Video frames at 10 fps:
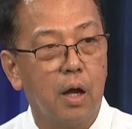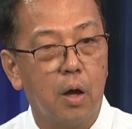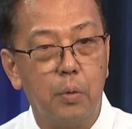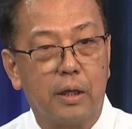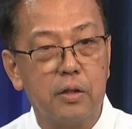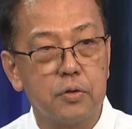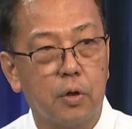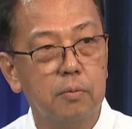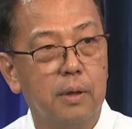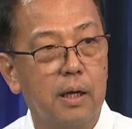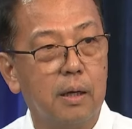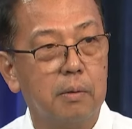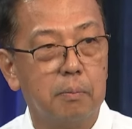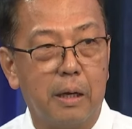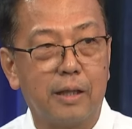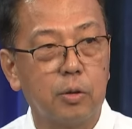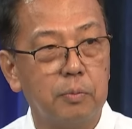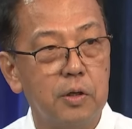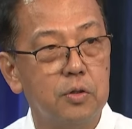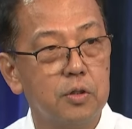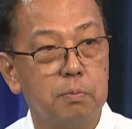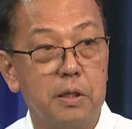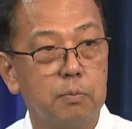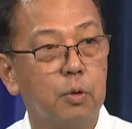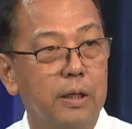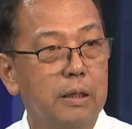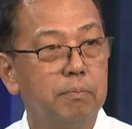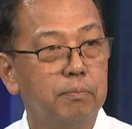We can solve a lot of issues peacefully.